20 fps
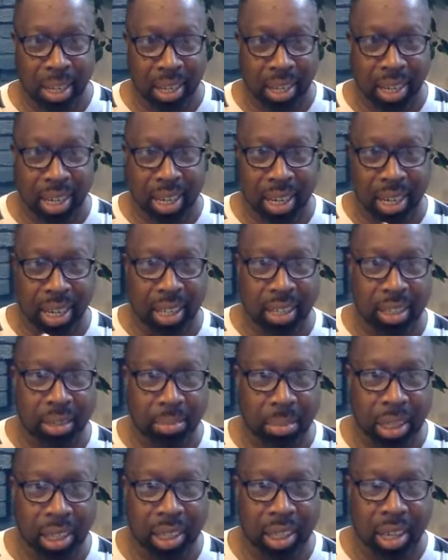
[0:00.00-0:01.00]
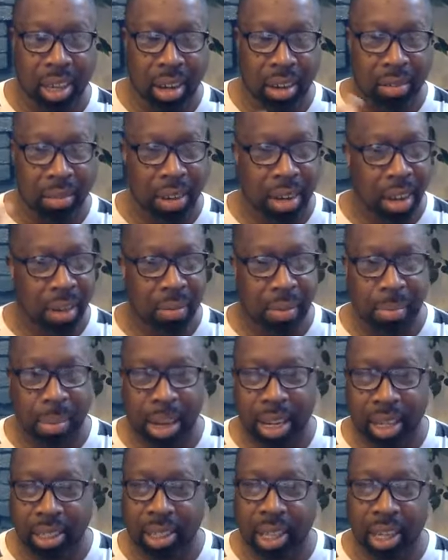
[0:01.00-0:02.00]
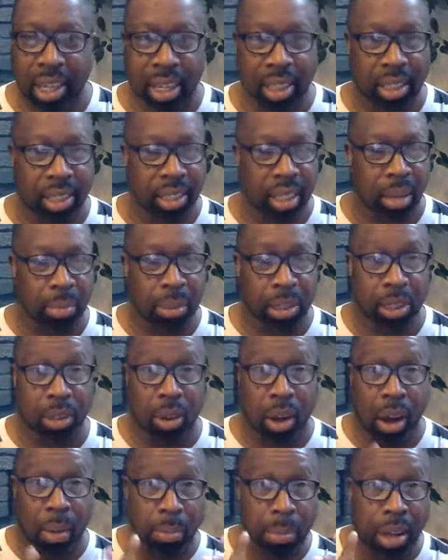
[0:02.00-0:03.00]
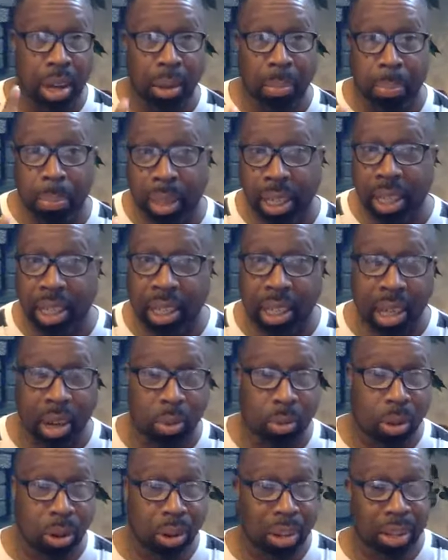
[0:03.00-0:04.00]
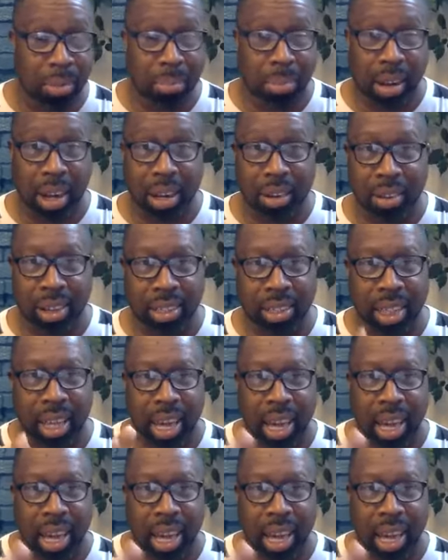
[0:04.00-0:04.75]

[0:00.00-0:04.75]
He loves me when everybody else can not understand me. So I'm completely a work in progress.